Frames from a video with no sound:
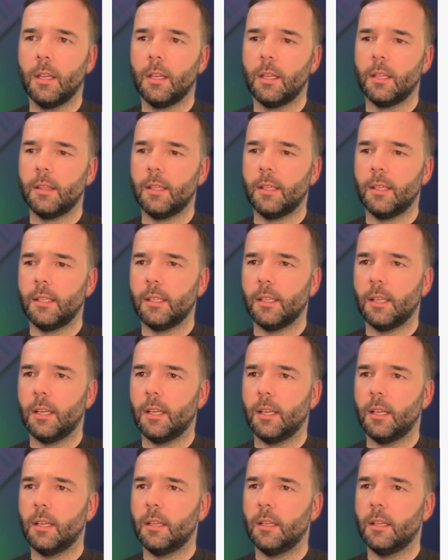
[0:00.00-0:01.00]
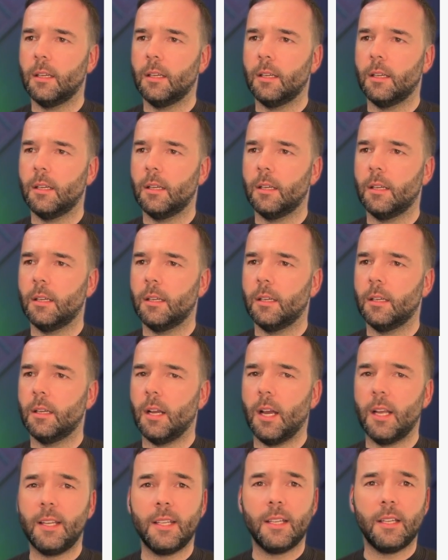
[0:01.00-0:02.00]
Then
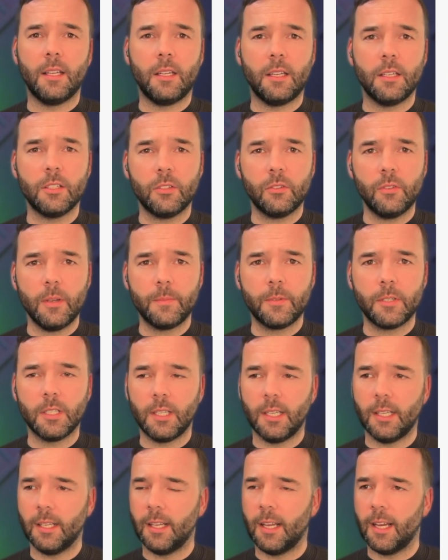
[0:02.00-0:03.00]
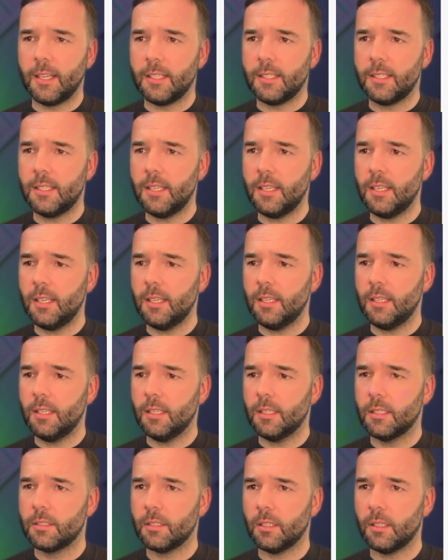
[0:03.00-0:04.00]
I need a description and an ID.
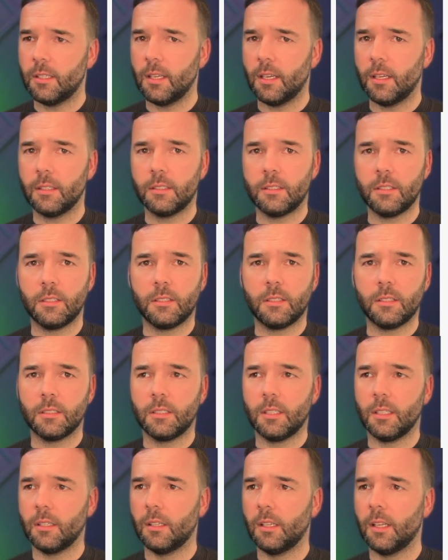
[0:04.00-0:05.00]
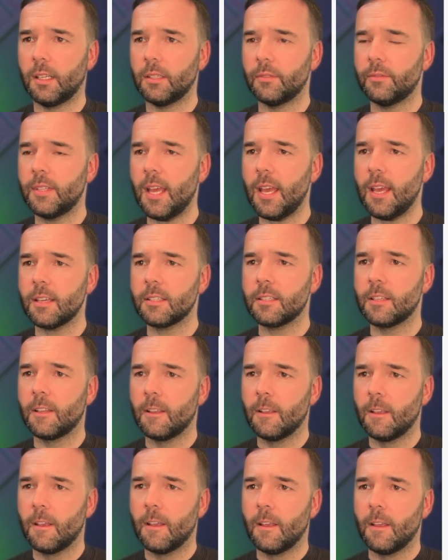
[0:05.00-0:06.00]
So that's just a single line of text.
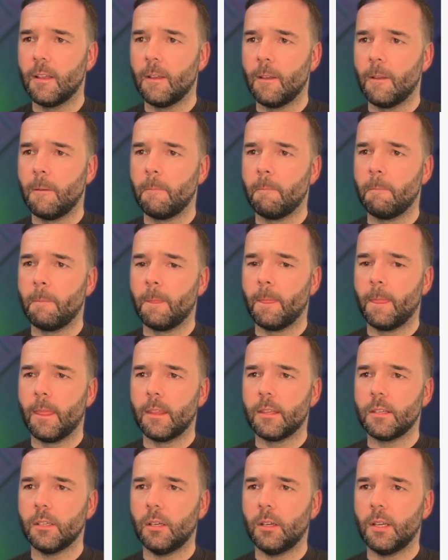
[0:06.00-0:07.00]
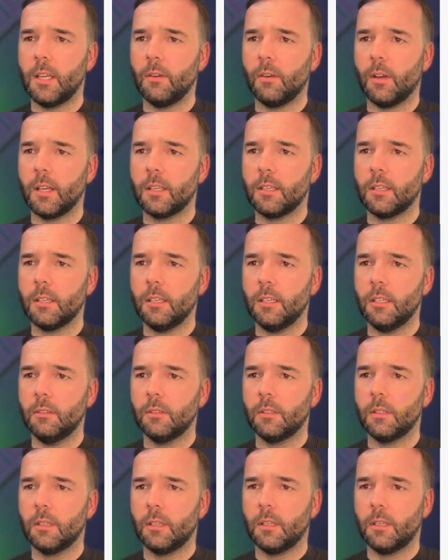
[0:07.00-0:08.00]
So here I
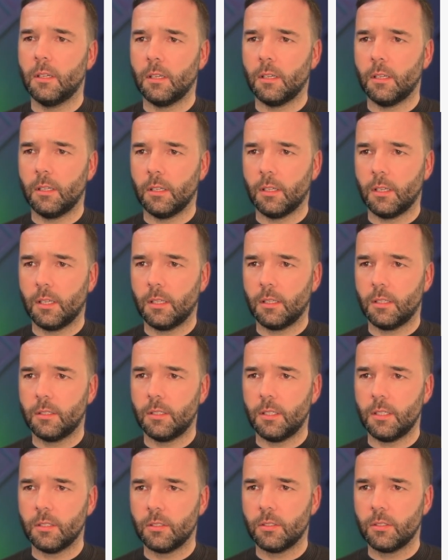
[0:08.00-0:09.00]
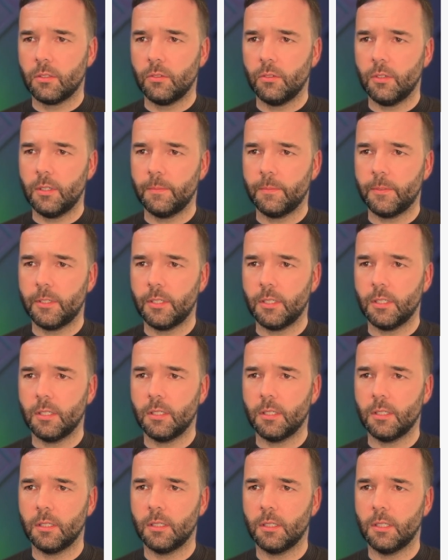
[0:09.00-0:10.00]
go. I'm going to
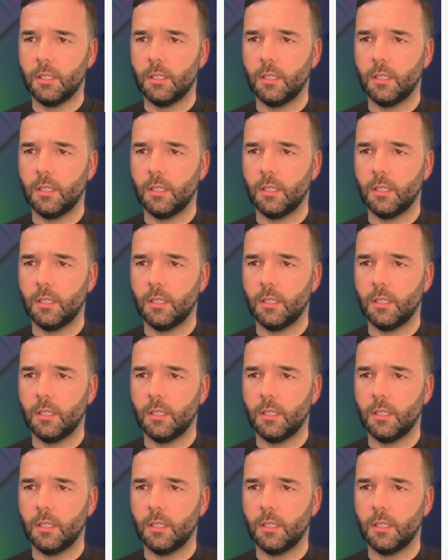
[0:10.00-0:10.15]
description.